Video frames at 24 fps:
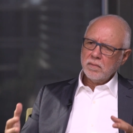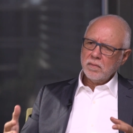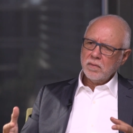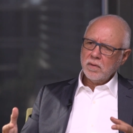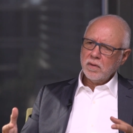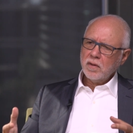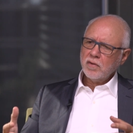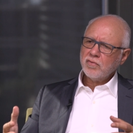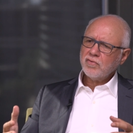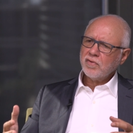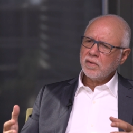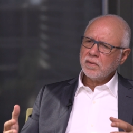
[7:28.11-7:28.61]

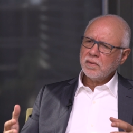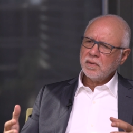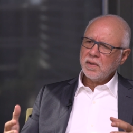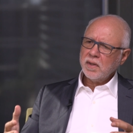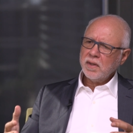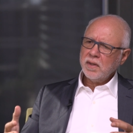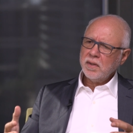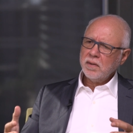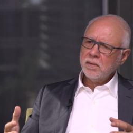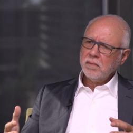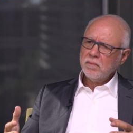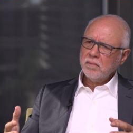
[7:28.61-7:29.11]
they're
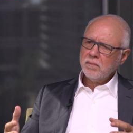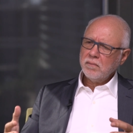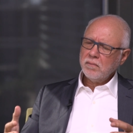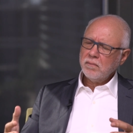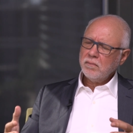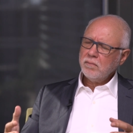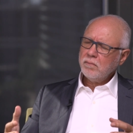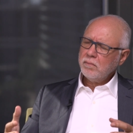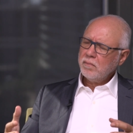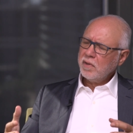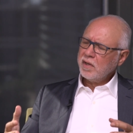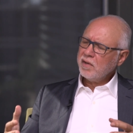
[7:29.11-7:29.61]
certainly
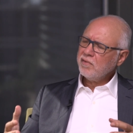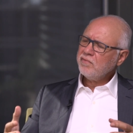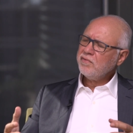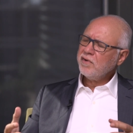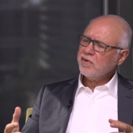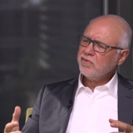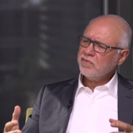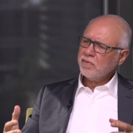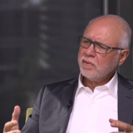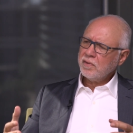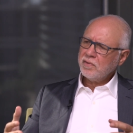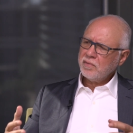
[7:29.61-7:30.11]

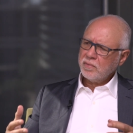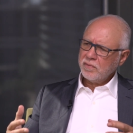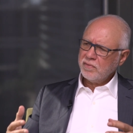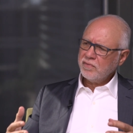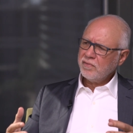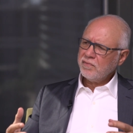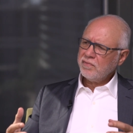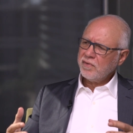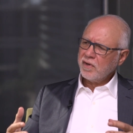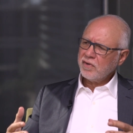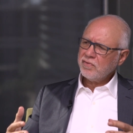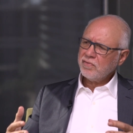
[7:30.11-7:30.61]
beneficial in terms
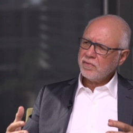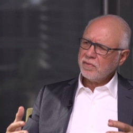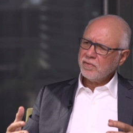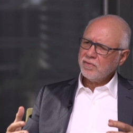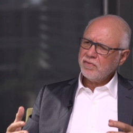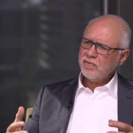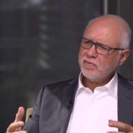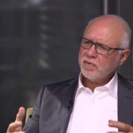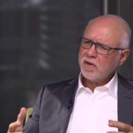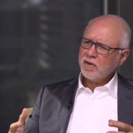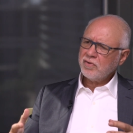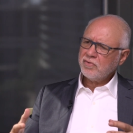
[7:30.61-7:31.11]
of functional
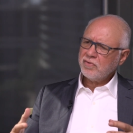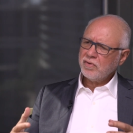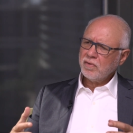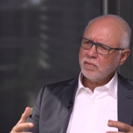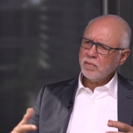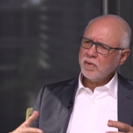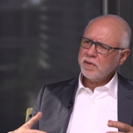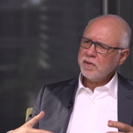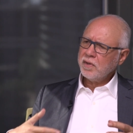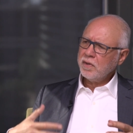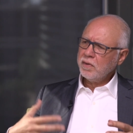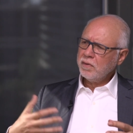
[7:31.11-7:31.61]
structure
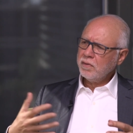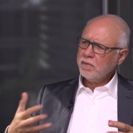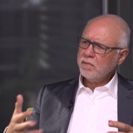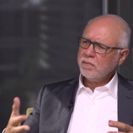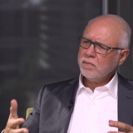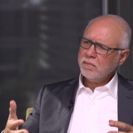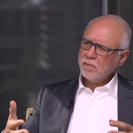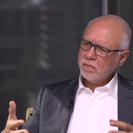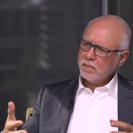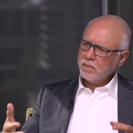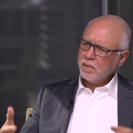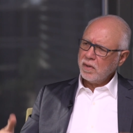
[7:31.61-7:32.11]
when you
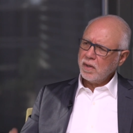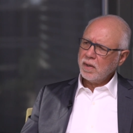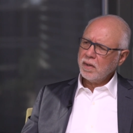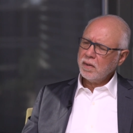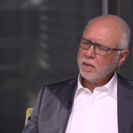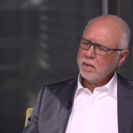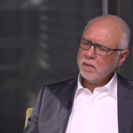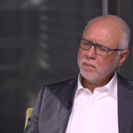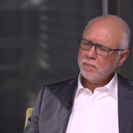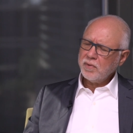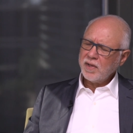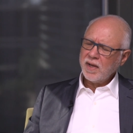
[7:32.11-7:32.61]
uh,
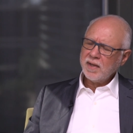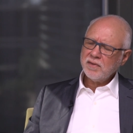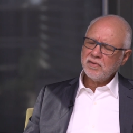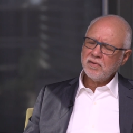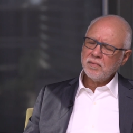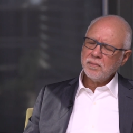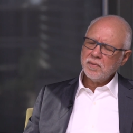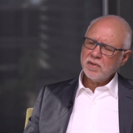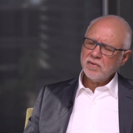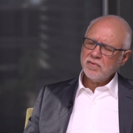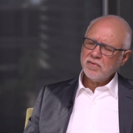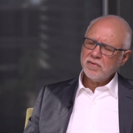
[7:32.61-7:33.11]
implant
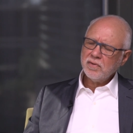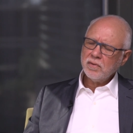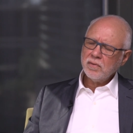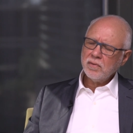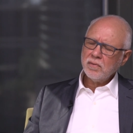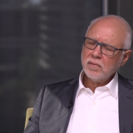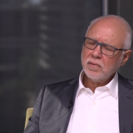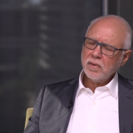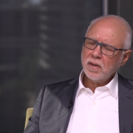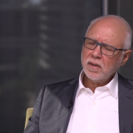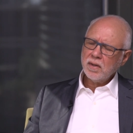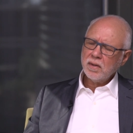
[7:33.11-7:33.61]
them
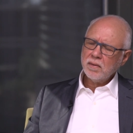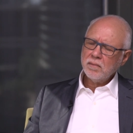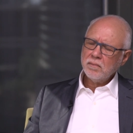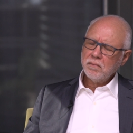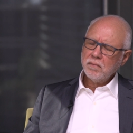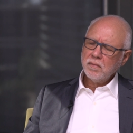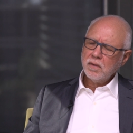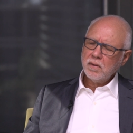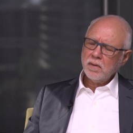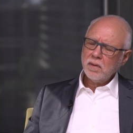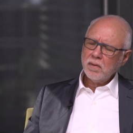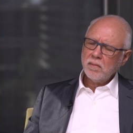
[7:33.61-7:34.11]
into uh,
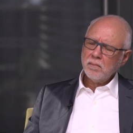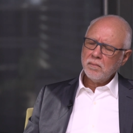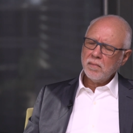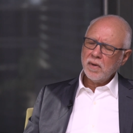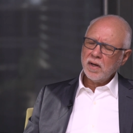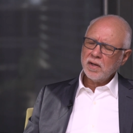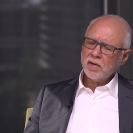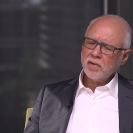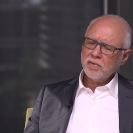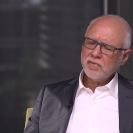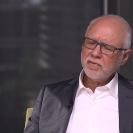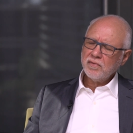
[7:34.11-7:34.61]

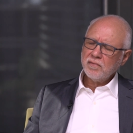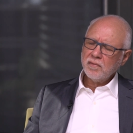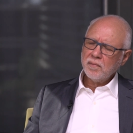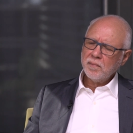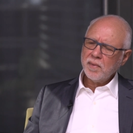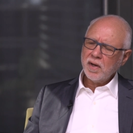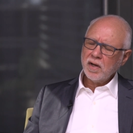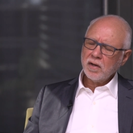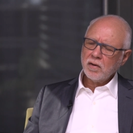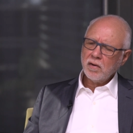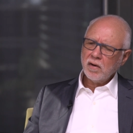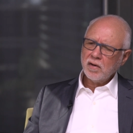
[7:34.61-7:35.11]
models of a
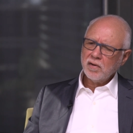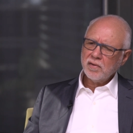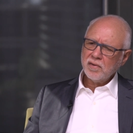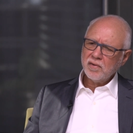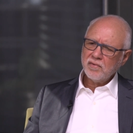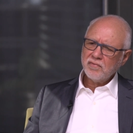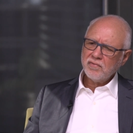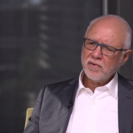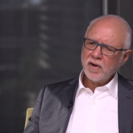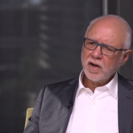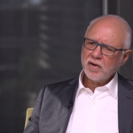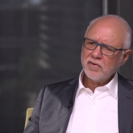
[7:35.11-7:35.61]
myocardial
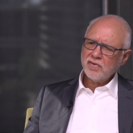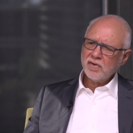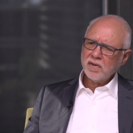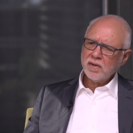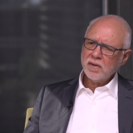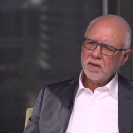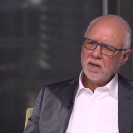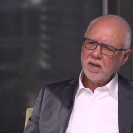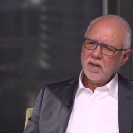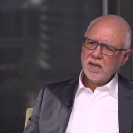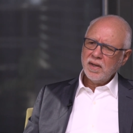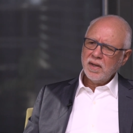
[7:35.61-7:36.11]

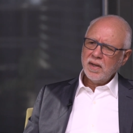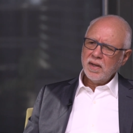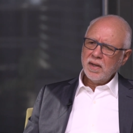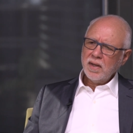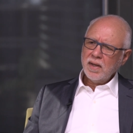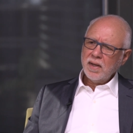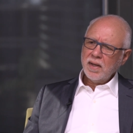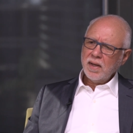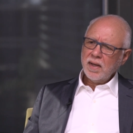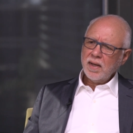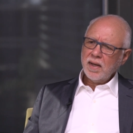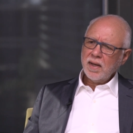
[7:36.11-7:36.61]
infarction,
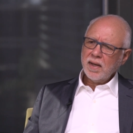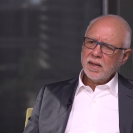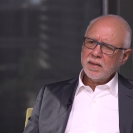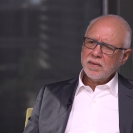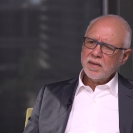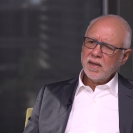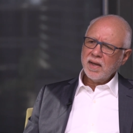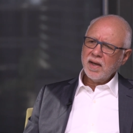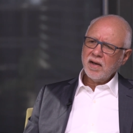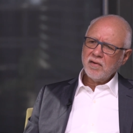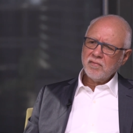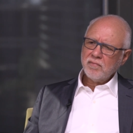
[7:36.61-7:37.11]
and
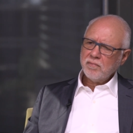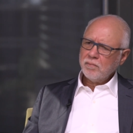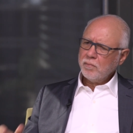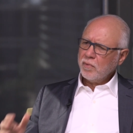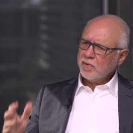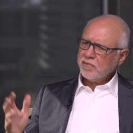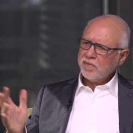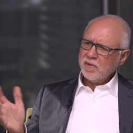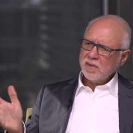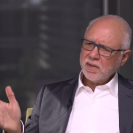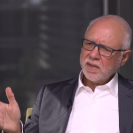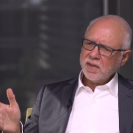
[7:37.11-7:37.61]
they have
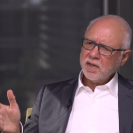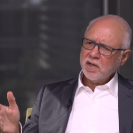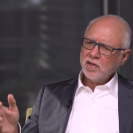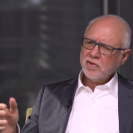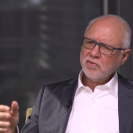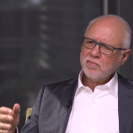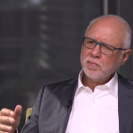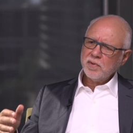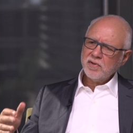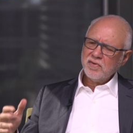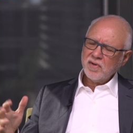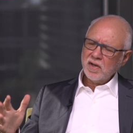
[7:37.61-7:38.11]

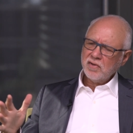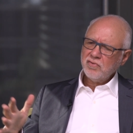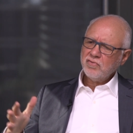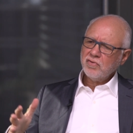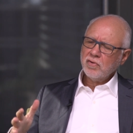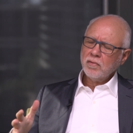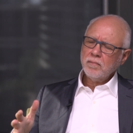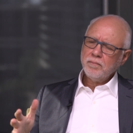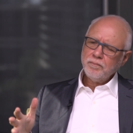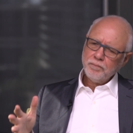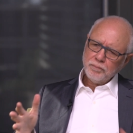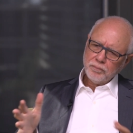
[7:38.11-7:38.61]
multi-lineage
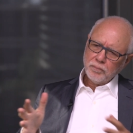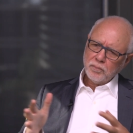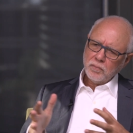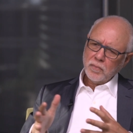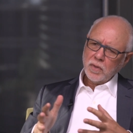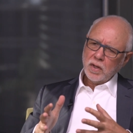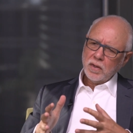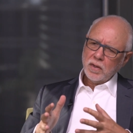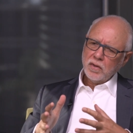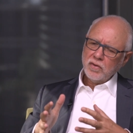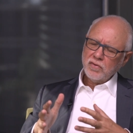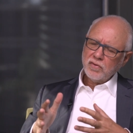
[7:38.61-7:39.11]
potential.
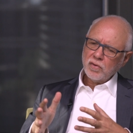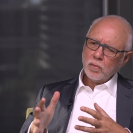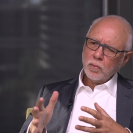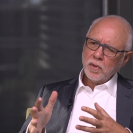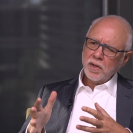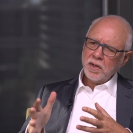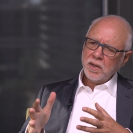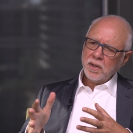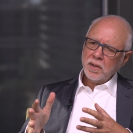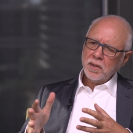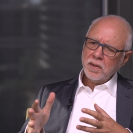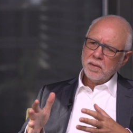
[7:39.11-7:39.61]
So
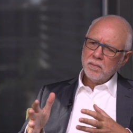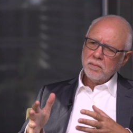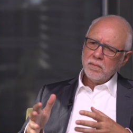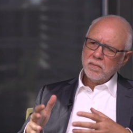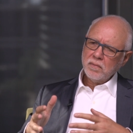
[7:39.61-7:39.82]
we